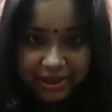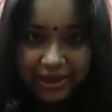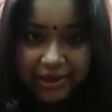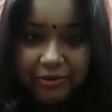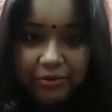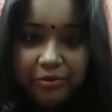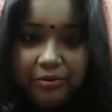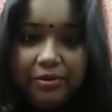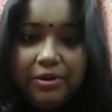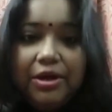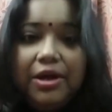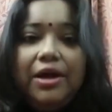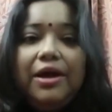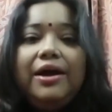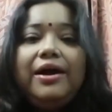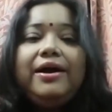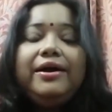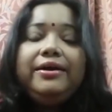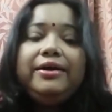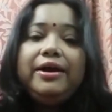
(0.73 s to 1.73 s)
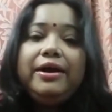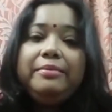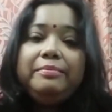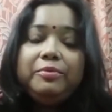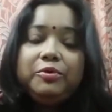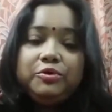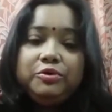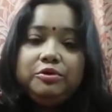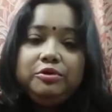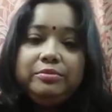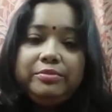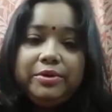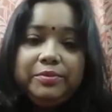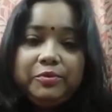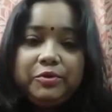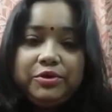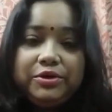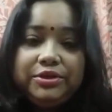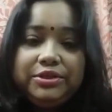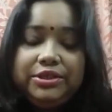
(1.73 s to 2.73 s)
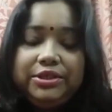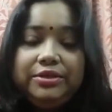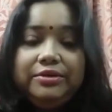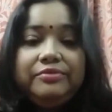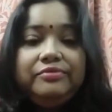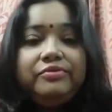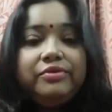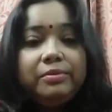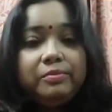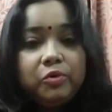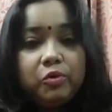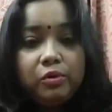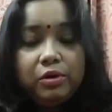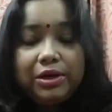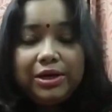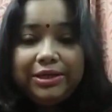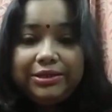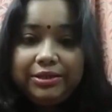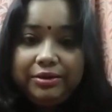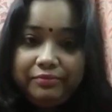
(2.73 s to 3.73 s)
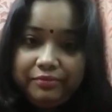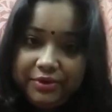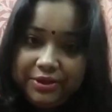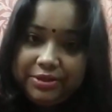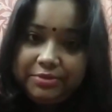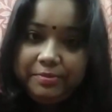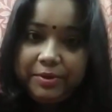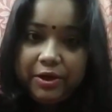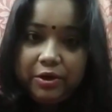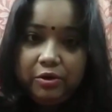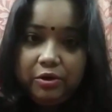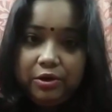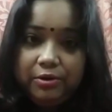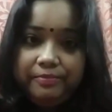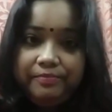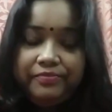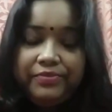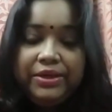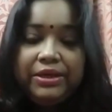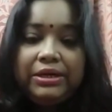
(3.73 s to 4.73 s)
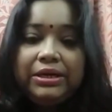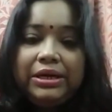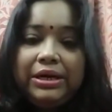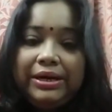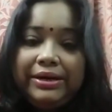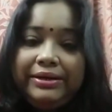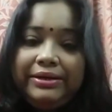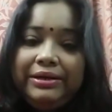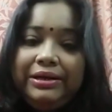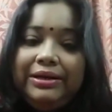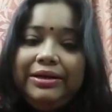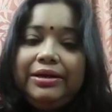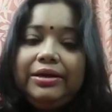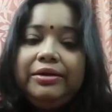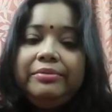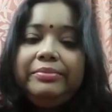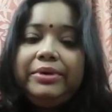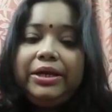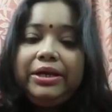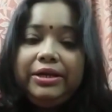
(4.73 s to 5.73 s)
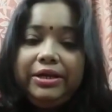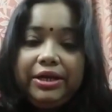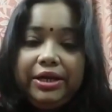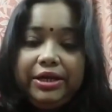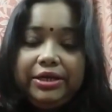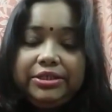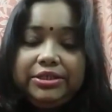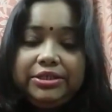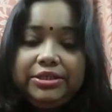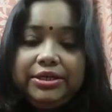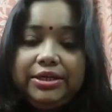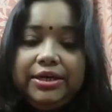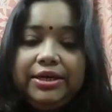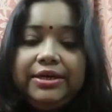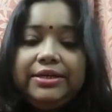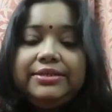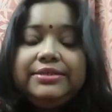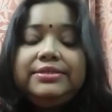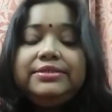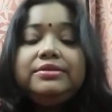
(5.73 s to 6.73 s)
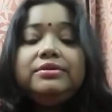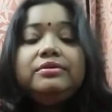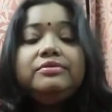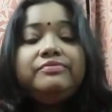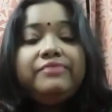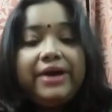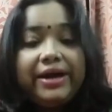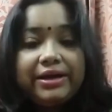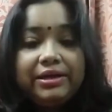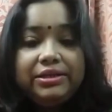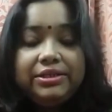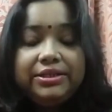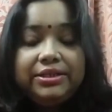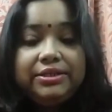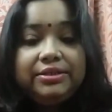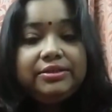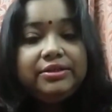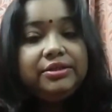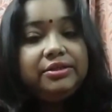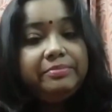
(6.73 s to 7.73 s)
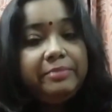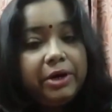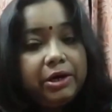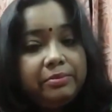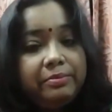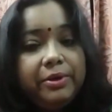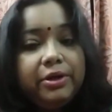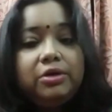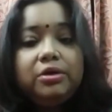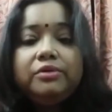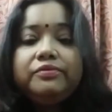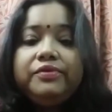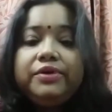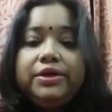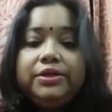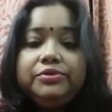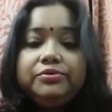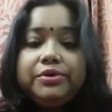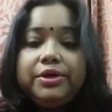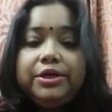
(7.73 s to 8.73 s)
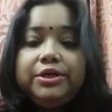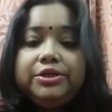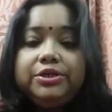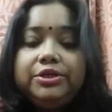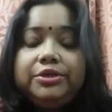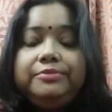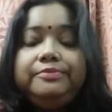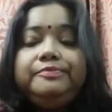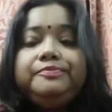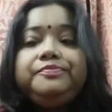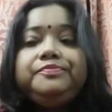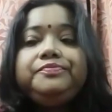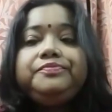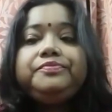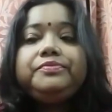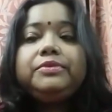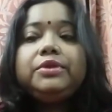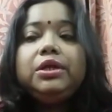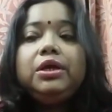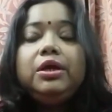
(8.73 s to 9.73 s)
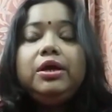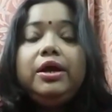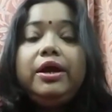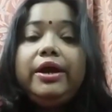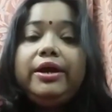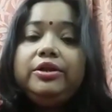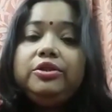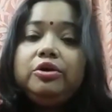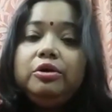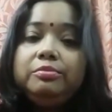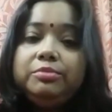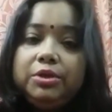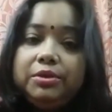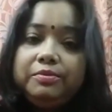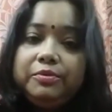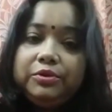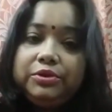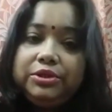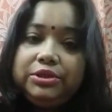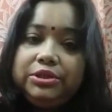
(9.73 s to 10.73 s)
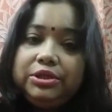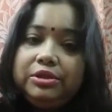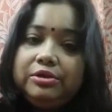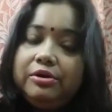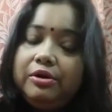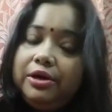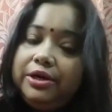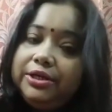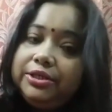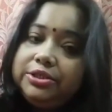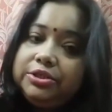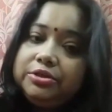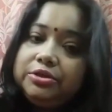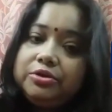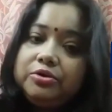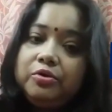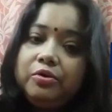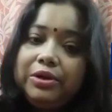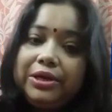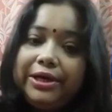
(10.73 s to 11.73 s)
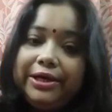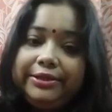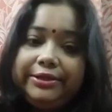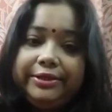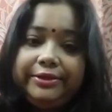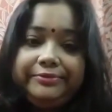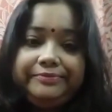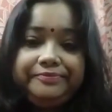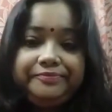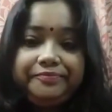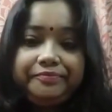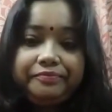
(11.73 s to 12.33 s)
Hello, I am Madhurima Mukherjee from Kolkata, West Bengal. Currently, I am engaged as a faculty in the Department of Education at Dum Dum Motijheel College, Kolkata.